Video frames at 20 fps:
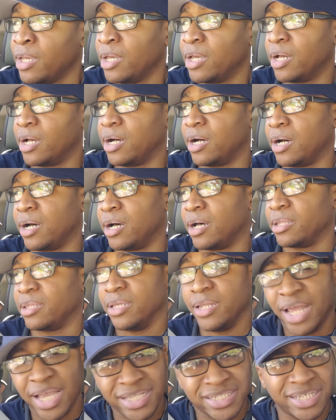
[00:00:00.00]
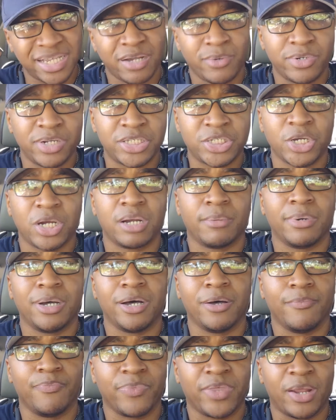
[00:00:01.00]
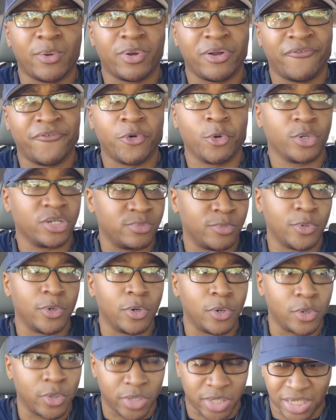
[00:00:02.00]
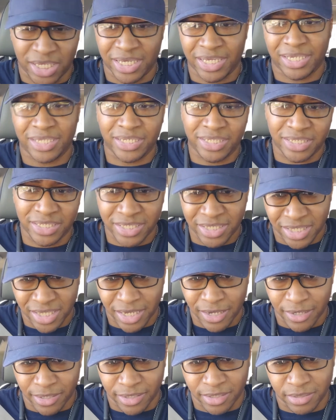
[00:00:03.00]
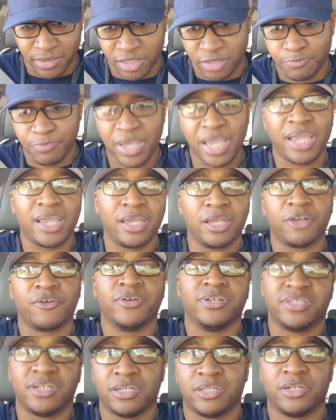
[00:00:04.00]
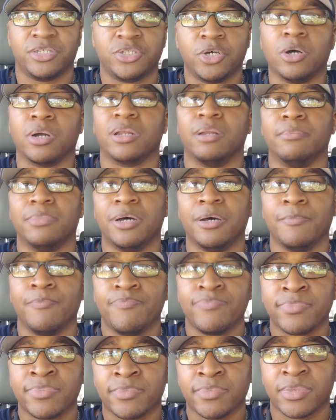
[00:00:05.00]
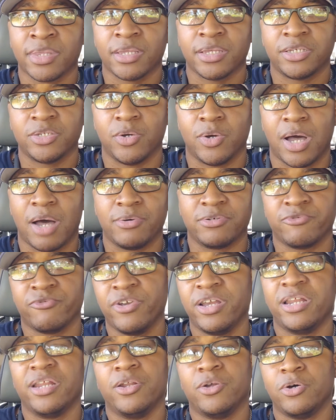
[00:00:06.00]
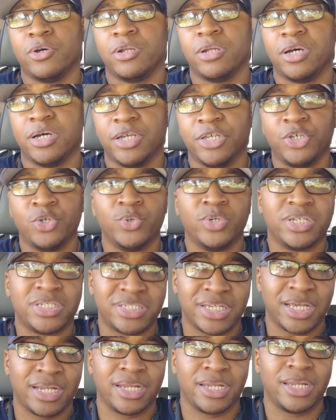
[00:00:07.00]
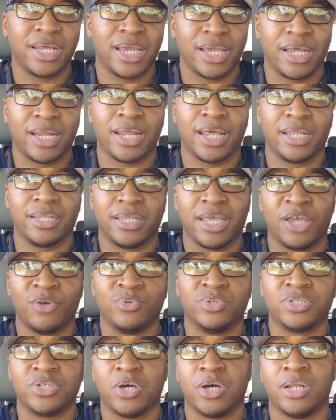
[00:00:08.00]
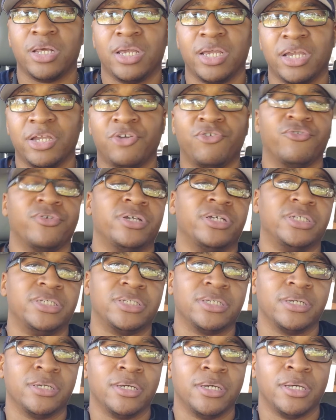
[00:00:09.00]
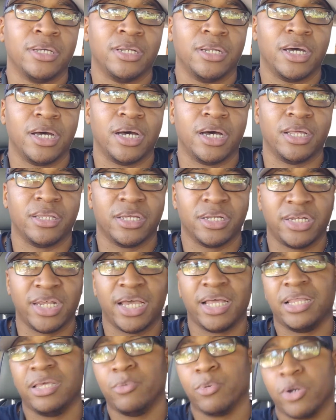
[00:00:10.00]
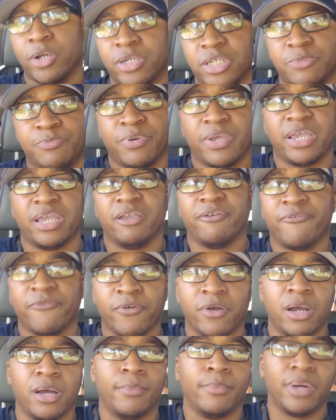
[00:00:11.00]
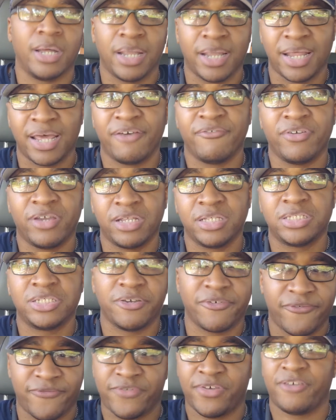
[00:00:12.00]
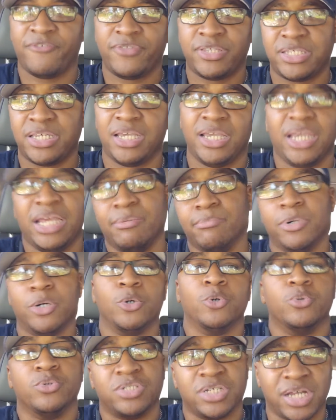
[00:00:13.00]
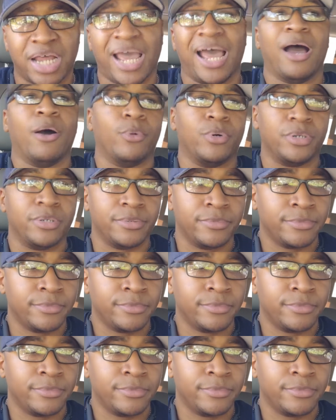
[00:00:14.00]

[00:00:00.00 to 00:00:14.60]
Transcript: Uh, the next thing I want to talk about, I want to focus more on, is the, this pay increase that they're talking about. So I was reading on uh, USA Today that they was going to increase uh, the deli workers' pay from 11 to 15 bones an hour.